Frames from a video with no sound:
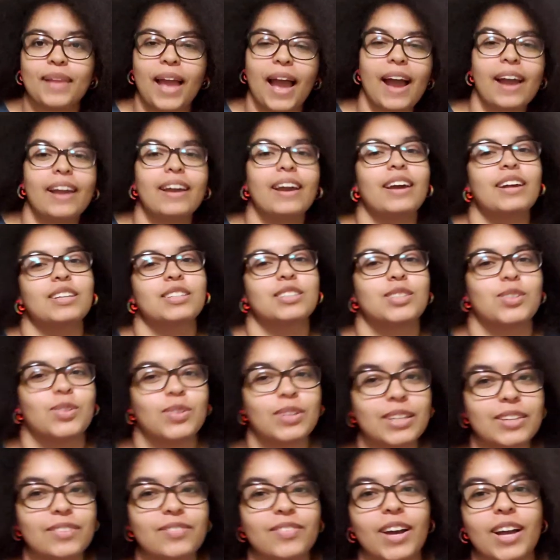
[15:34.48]
I got a
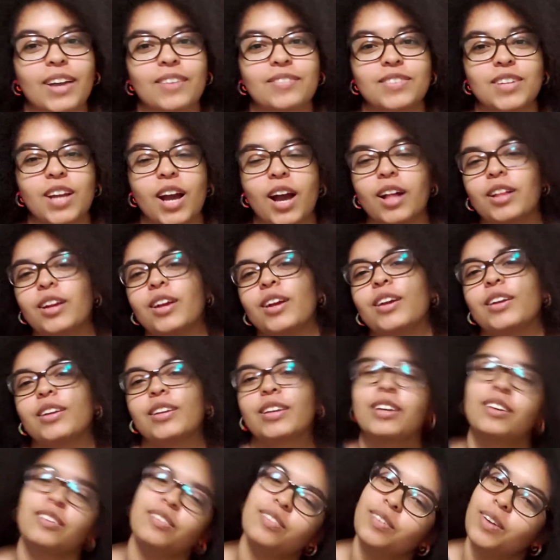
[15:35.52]
$25
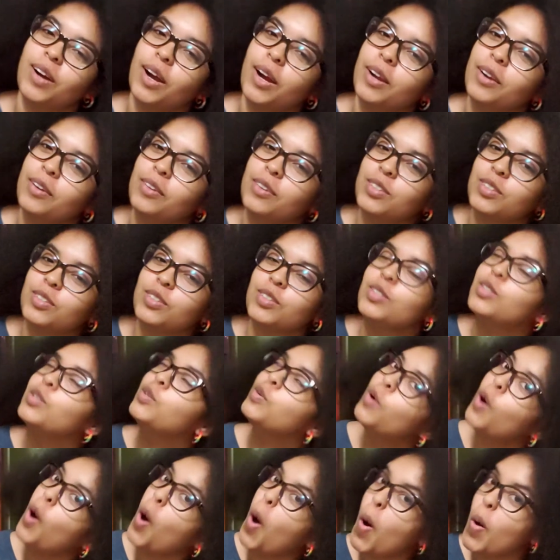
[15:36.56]
gift card
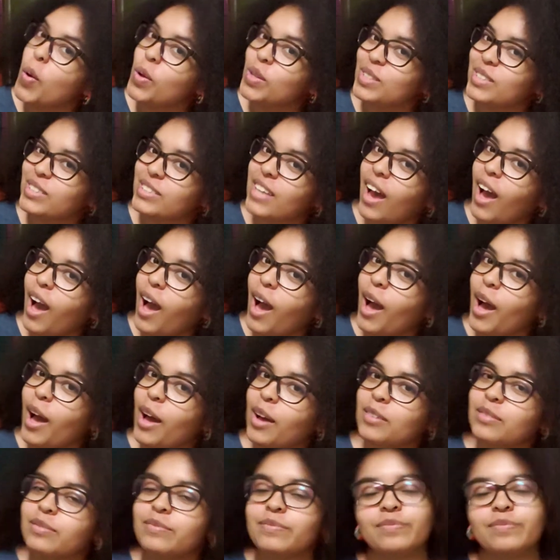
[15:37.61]
to Ulta.